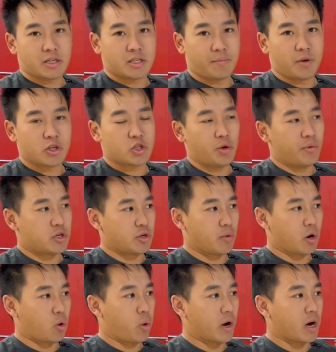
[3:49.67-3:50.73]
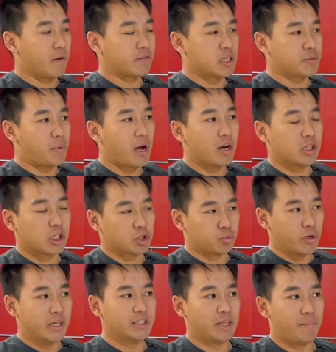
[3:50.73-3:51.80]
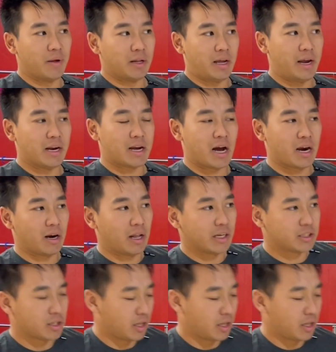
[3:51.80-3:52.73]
something super quick off the spot. It just reads the mid lane and kind of likes to